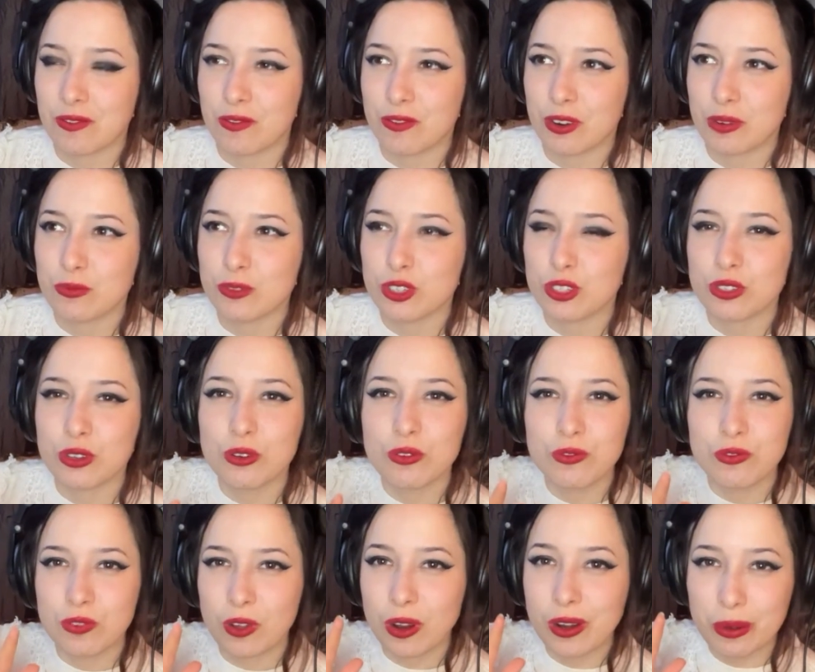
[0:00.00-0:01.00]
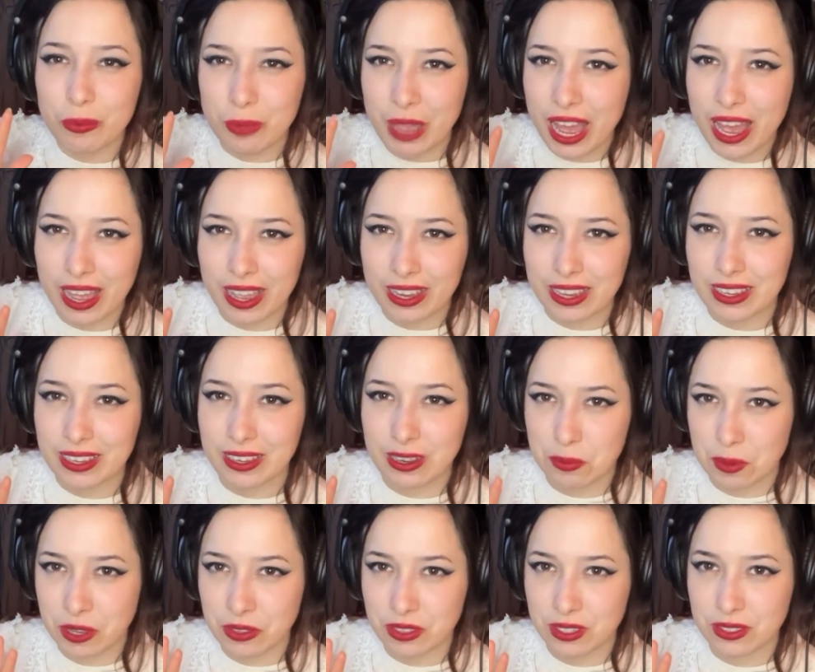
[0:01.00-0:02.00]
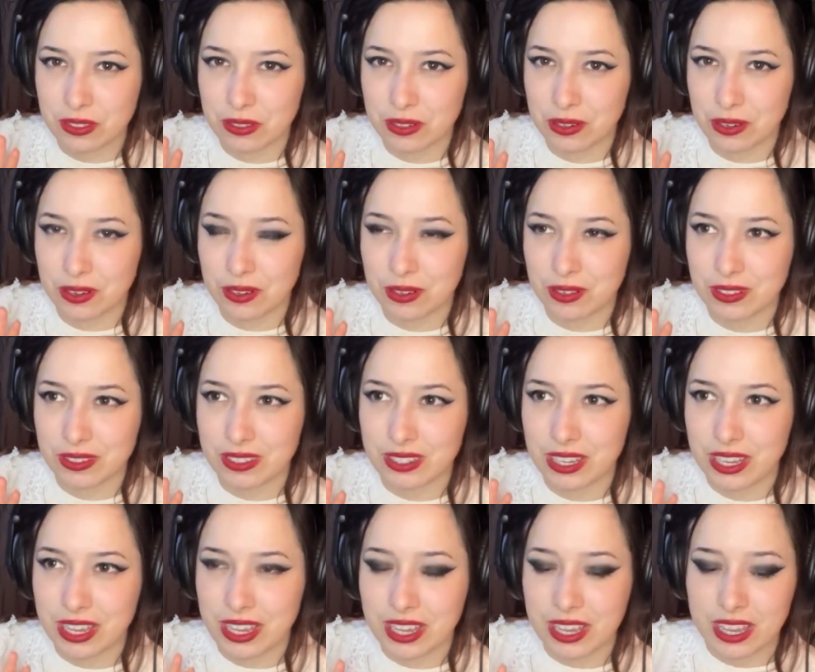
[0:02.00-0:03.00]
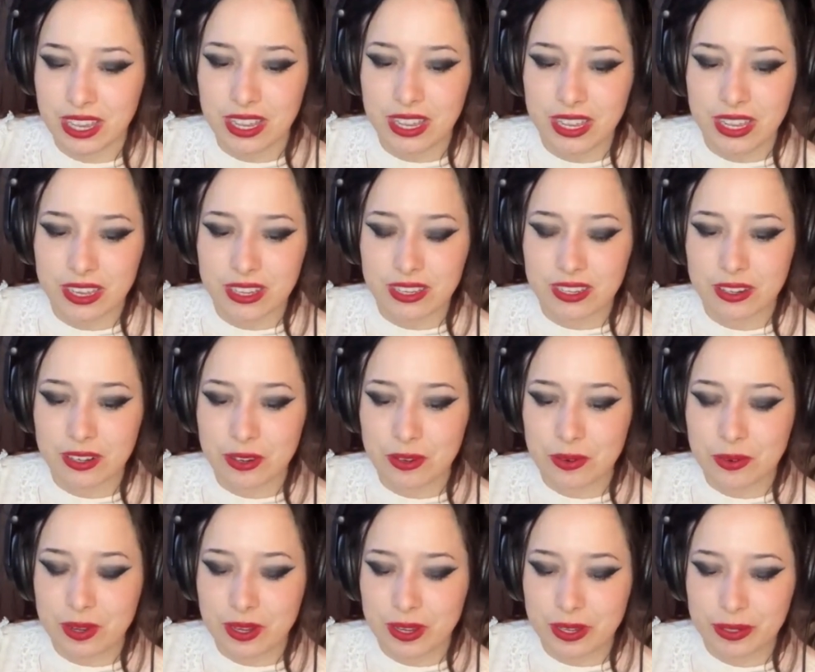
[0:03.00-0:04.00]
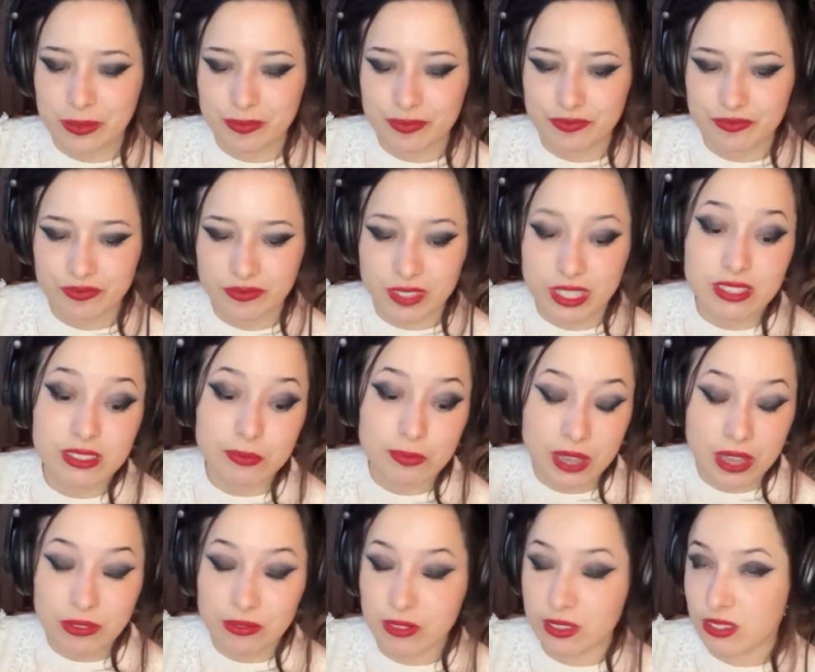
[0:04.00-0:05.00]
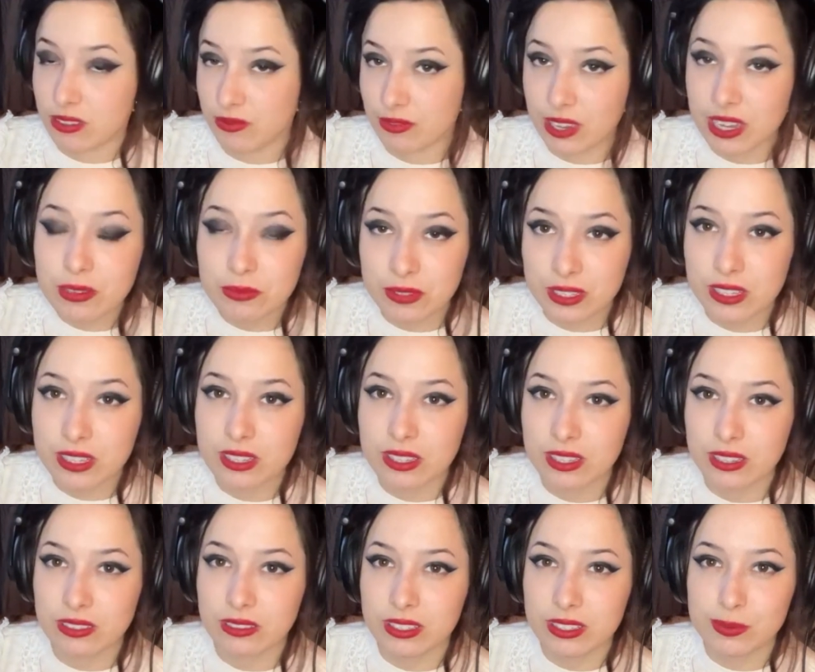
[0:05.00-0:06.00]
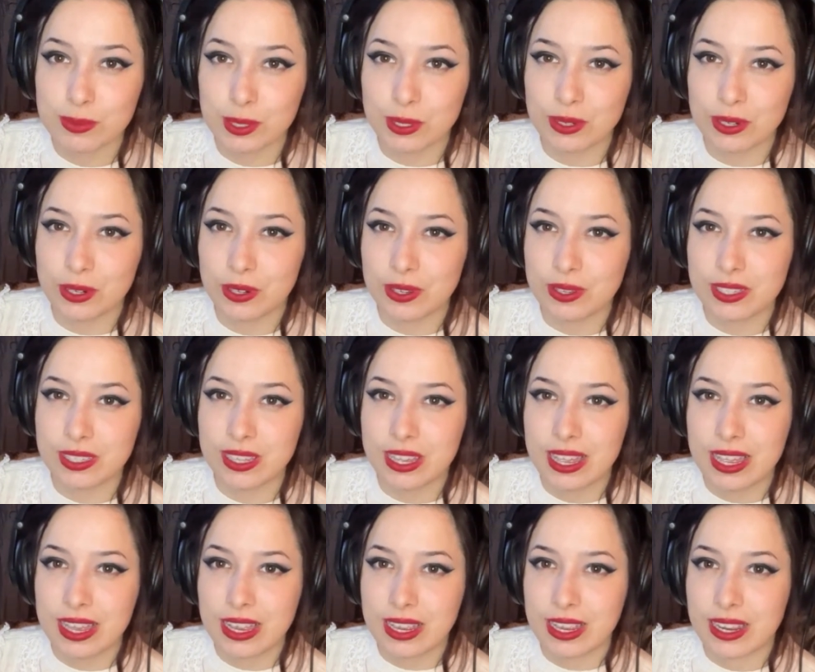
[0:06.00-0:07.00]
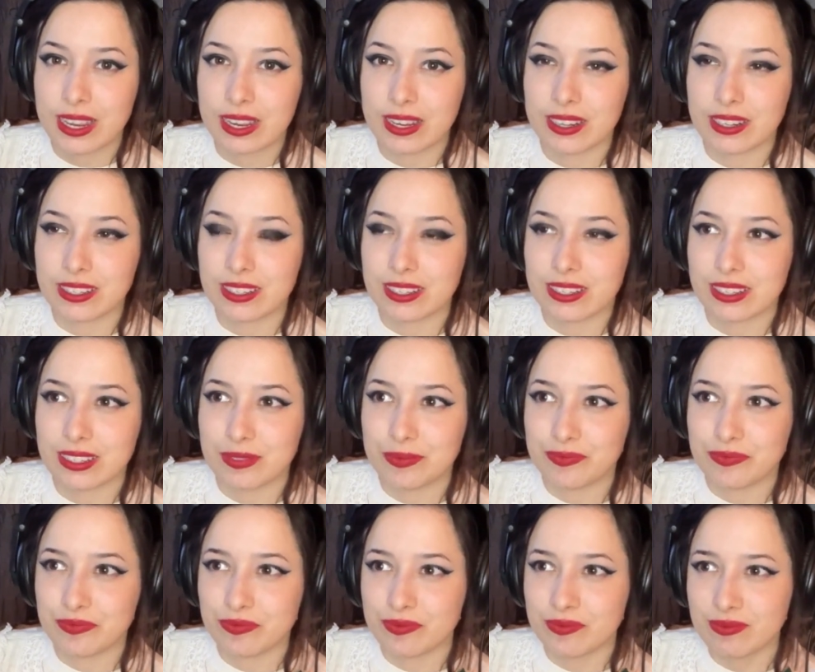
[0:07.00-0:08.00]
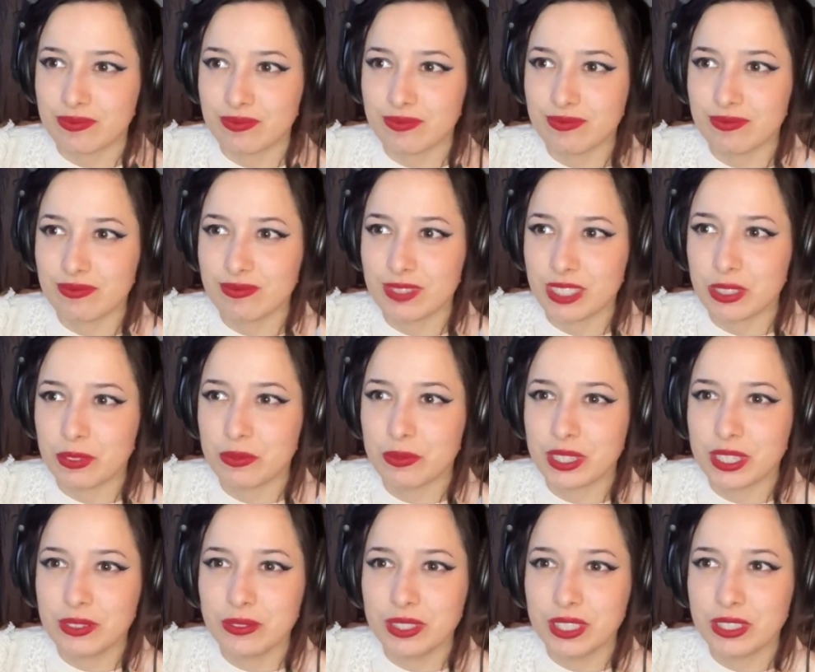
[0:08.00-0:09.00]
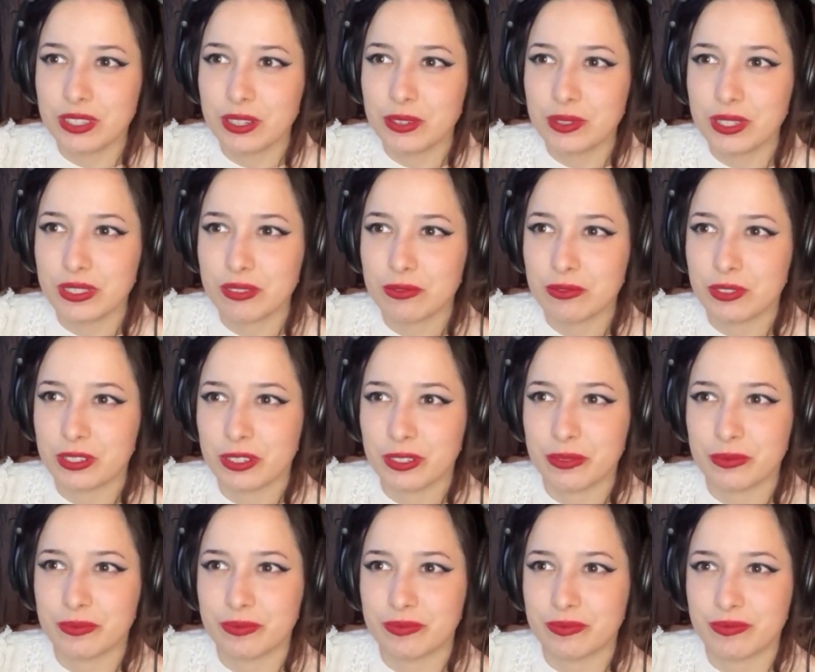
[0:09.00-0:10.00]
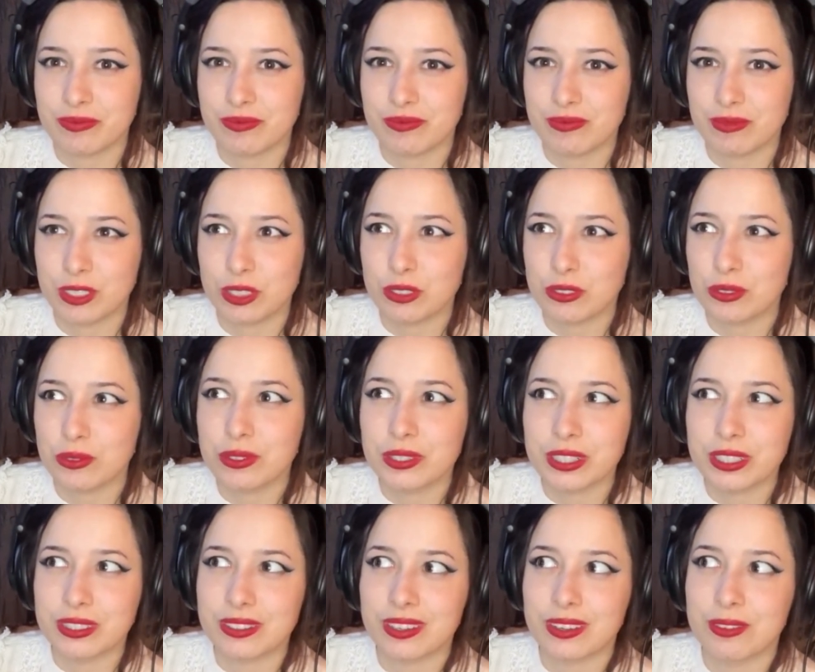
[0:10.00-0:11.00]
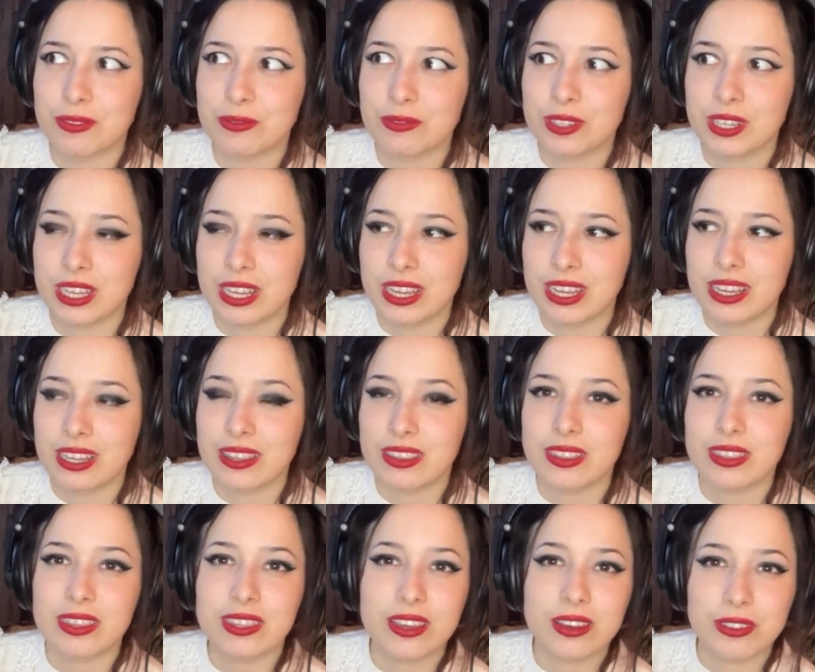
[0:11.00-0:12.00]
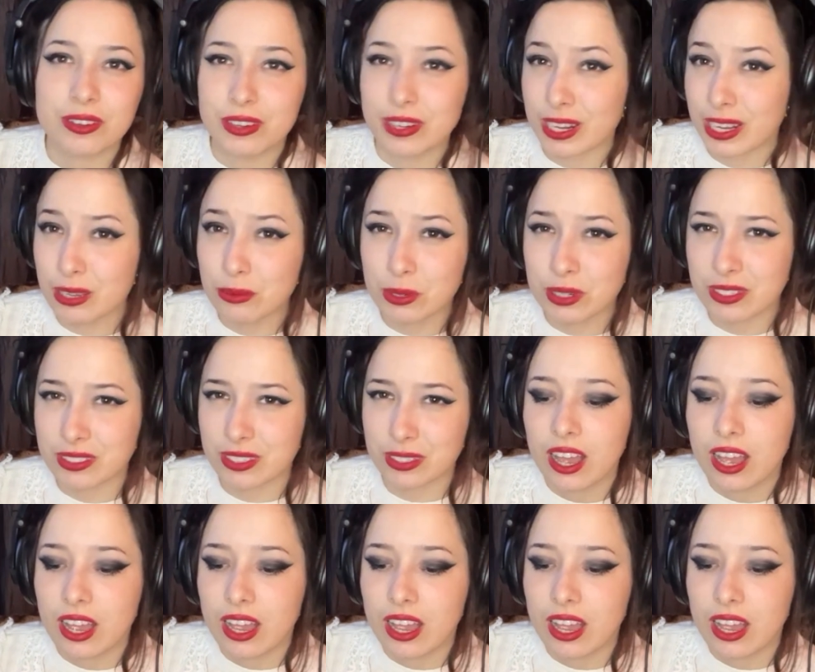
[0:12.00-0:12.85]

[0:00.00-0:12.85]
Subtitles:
from so far back about these girls. It's about this family, the Lisbon girls, and we only know it from the stories of the other neighbors.